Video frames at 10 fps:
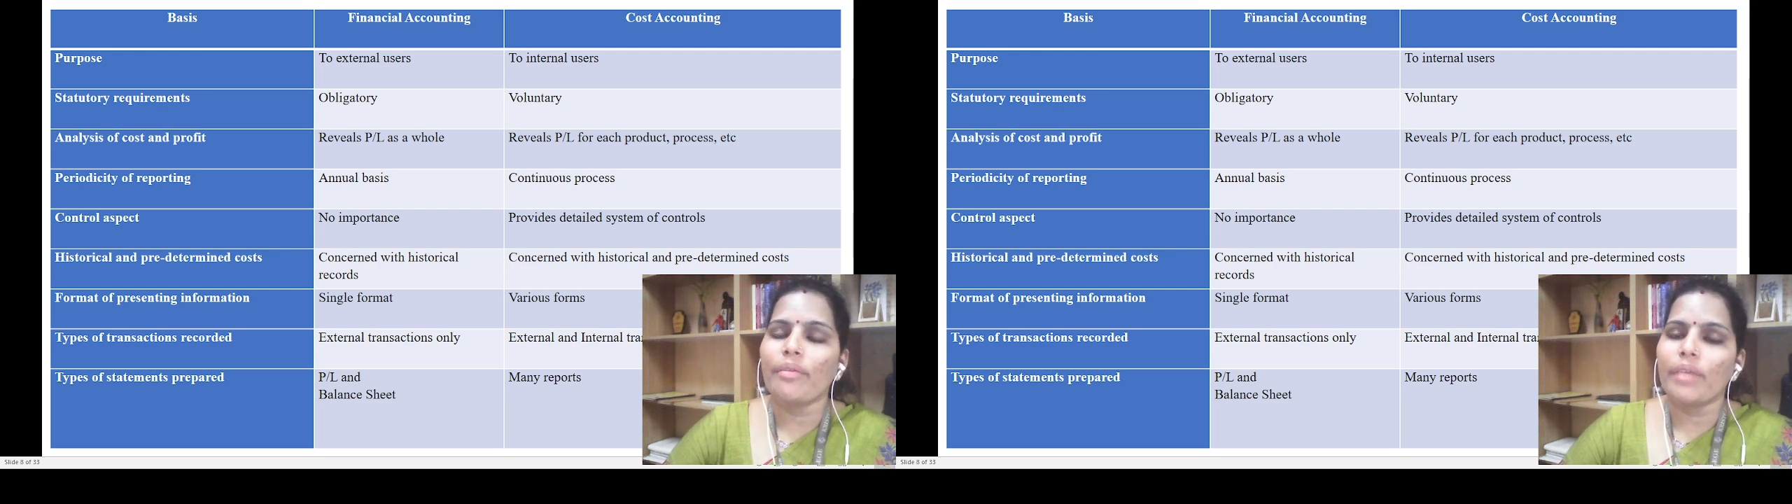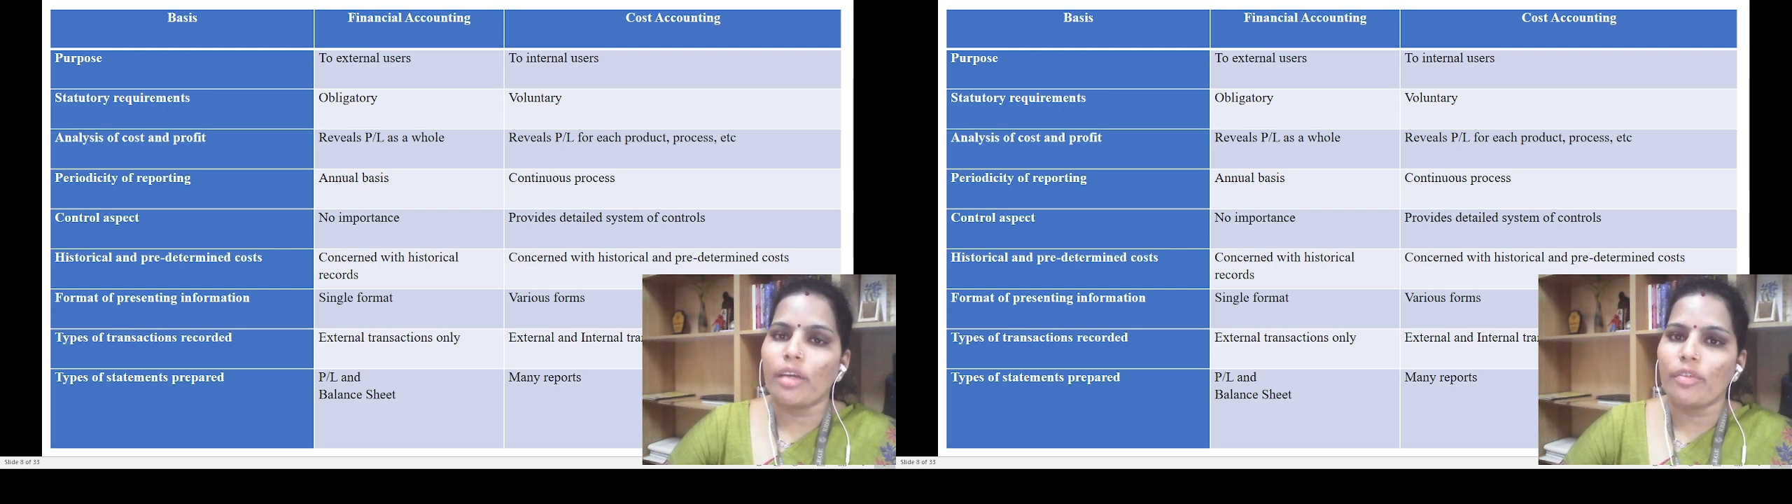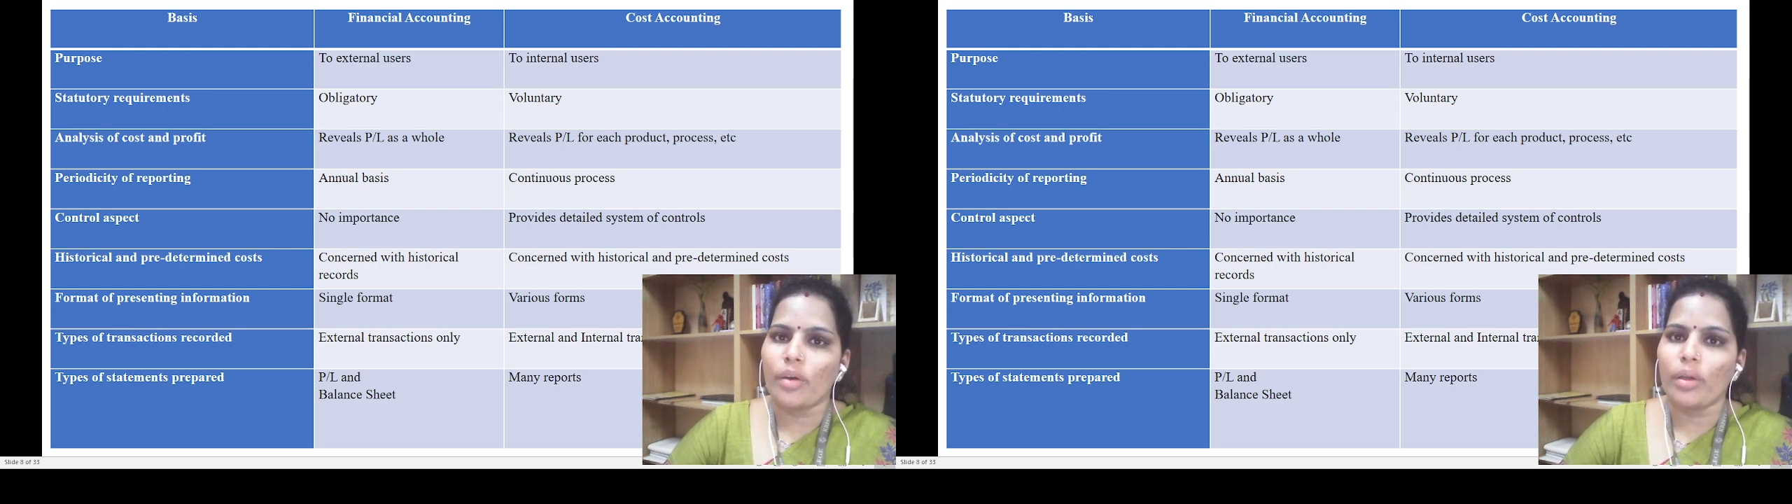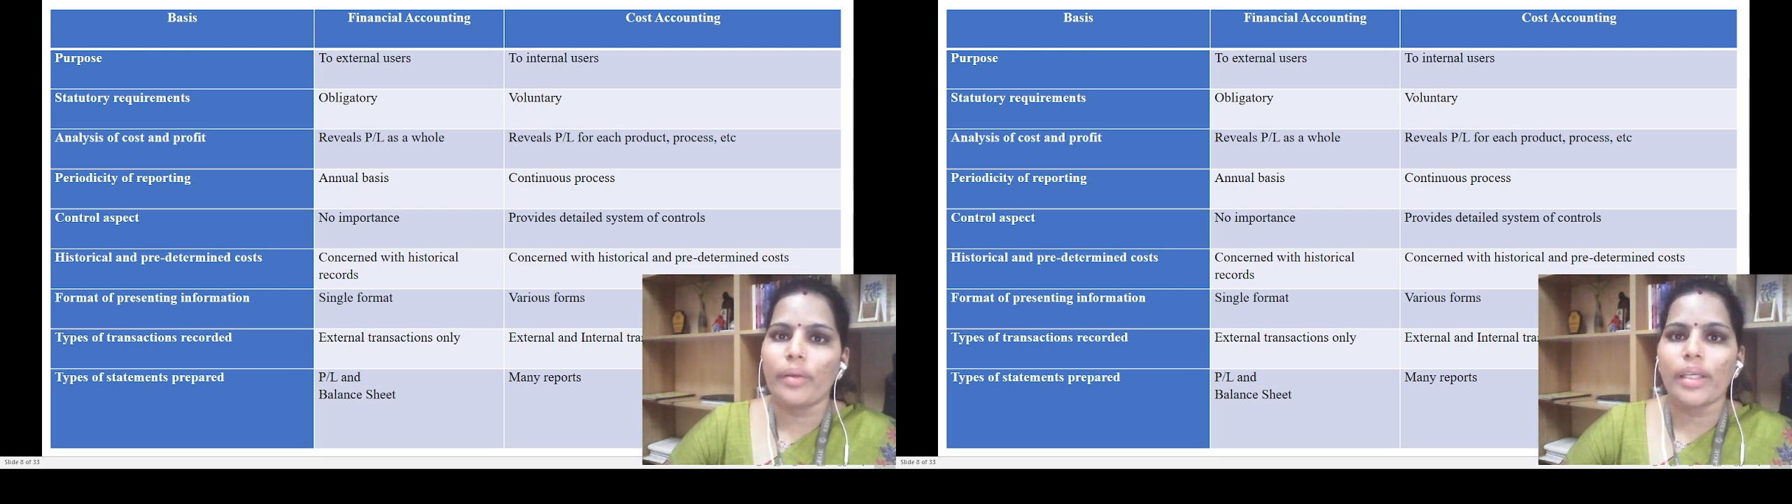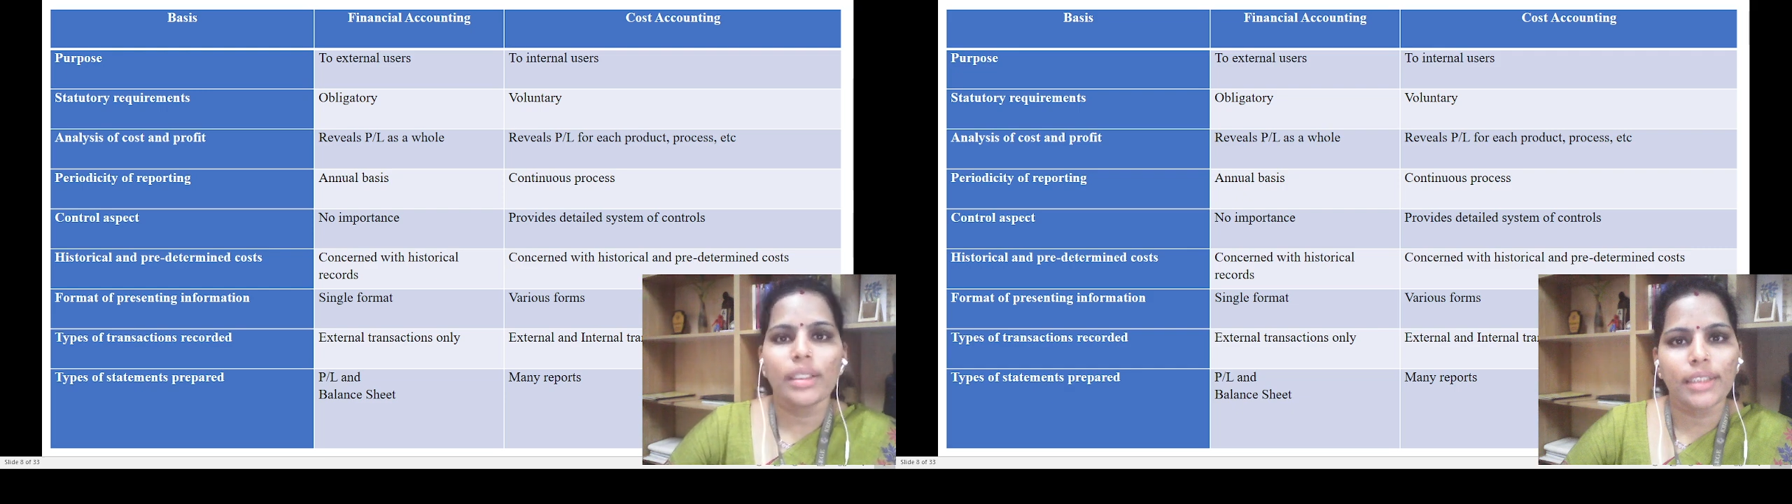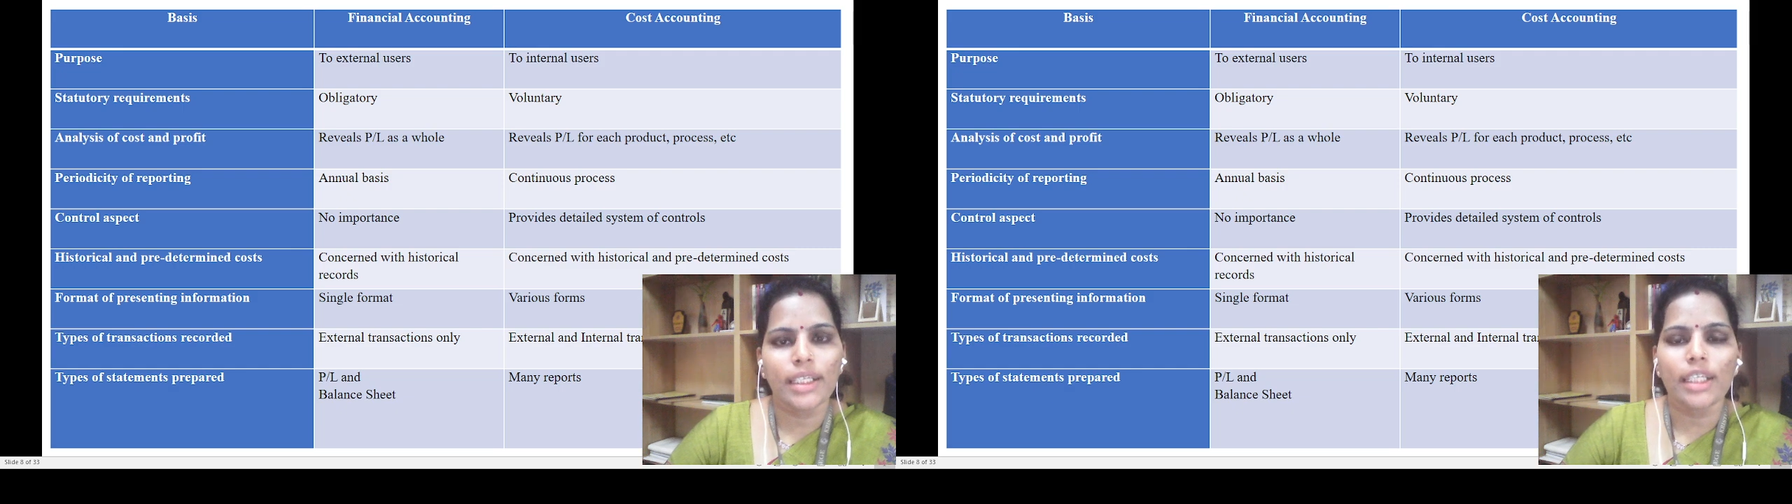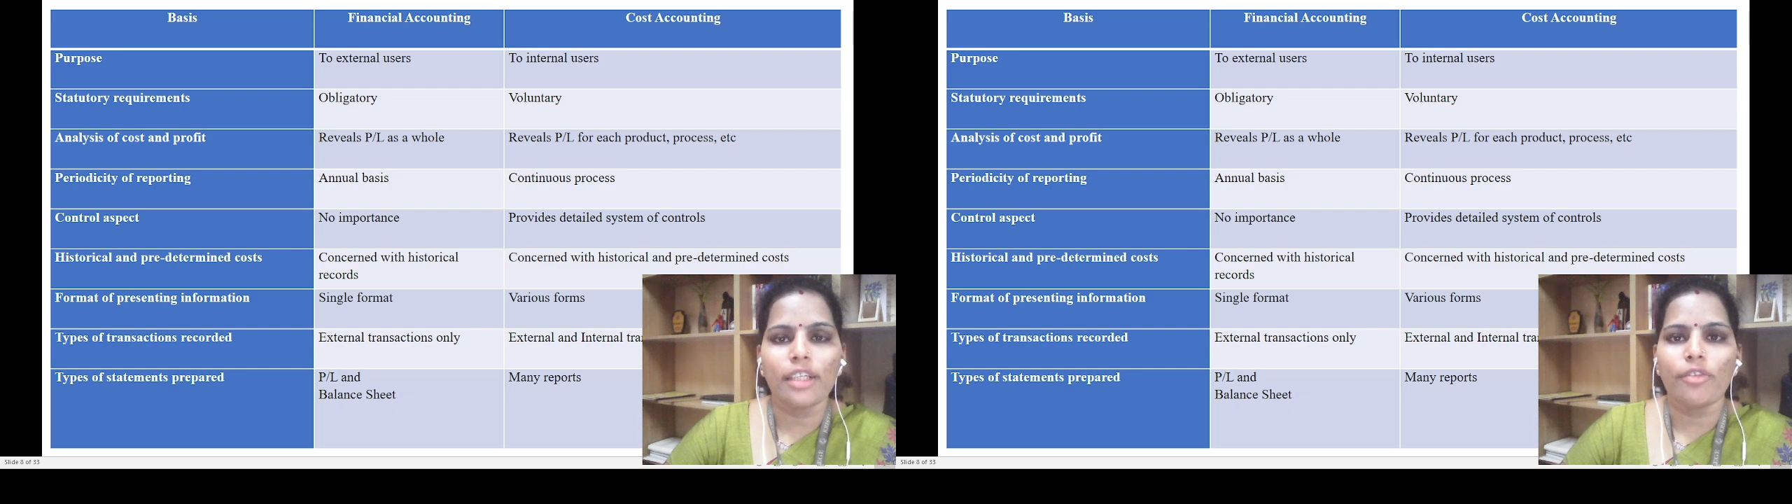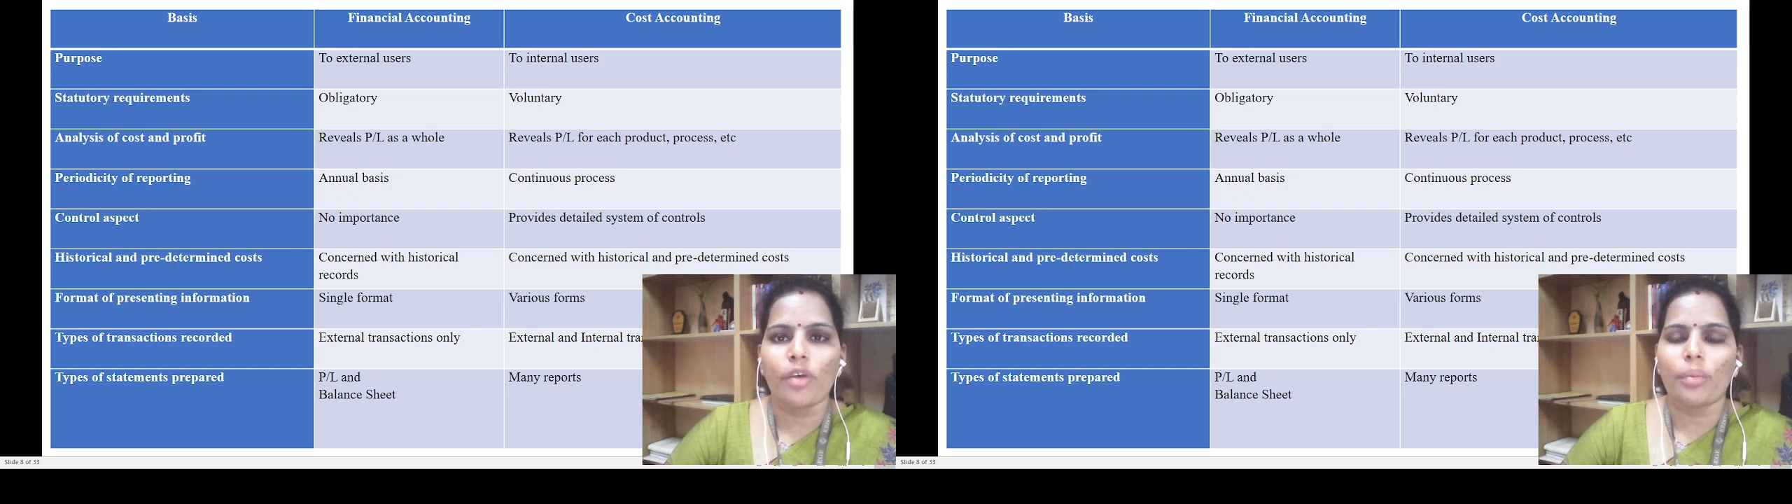we are following a single
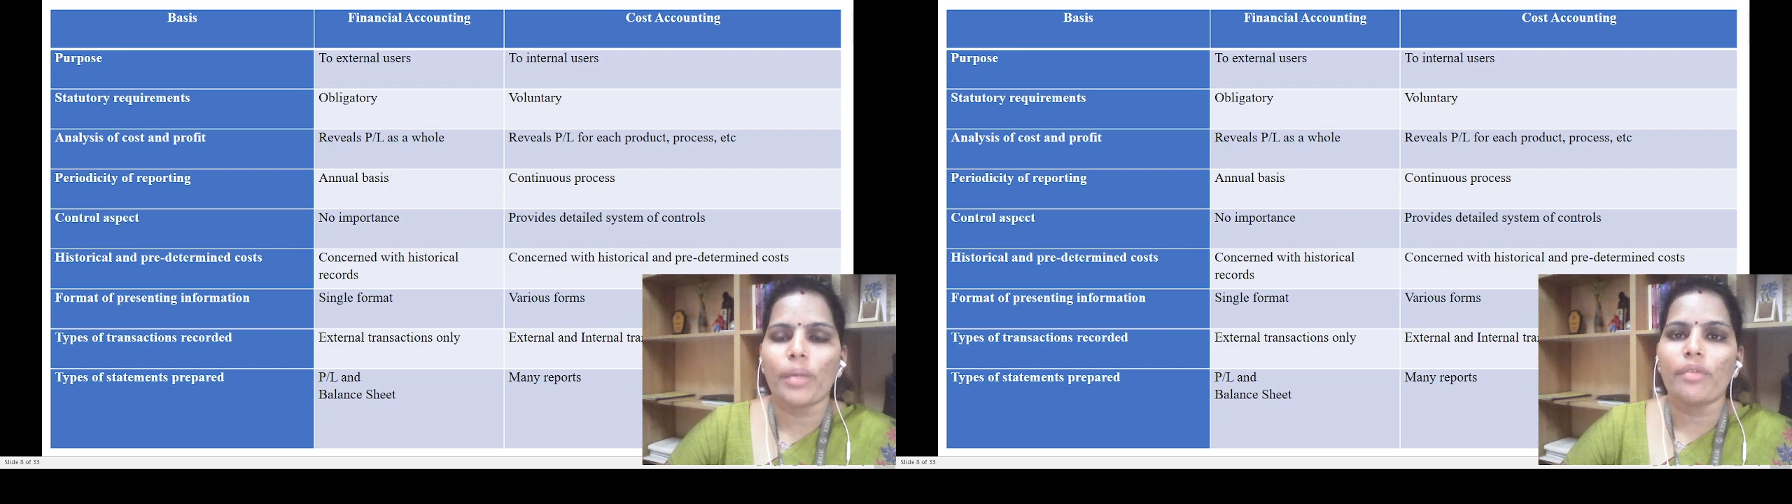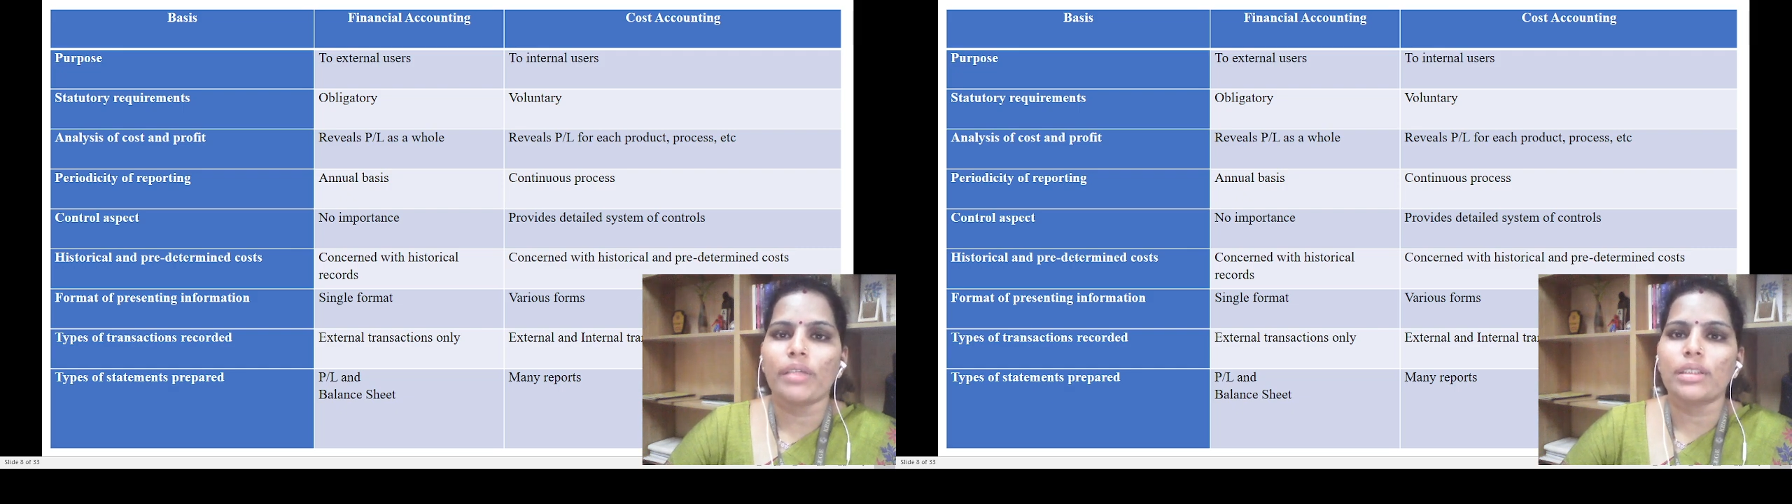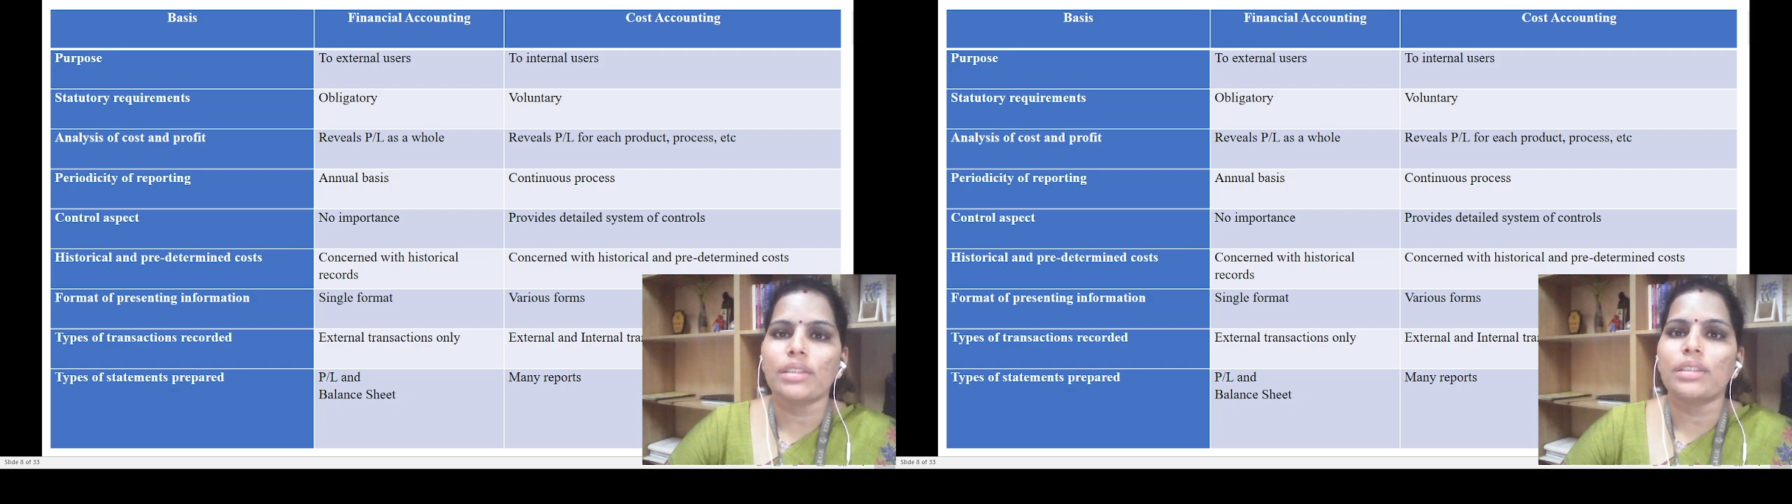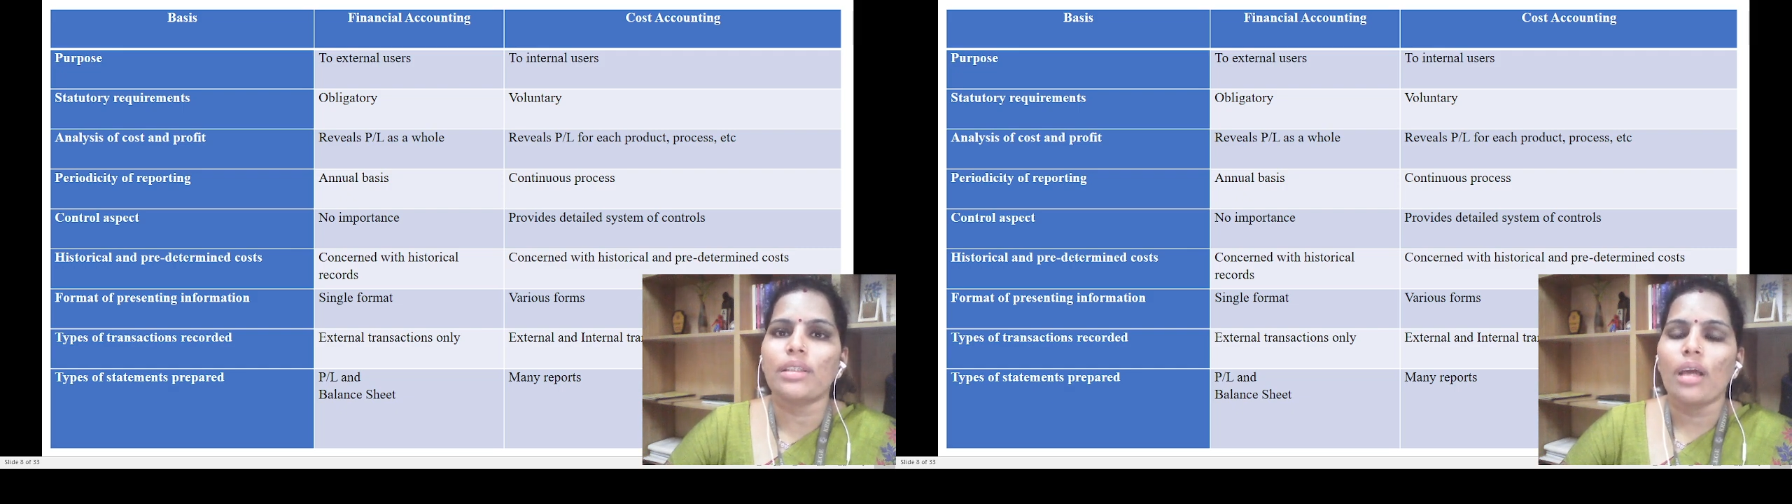format which is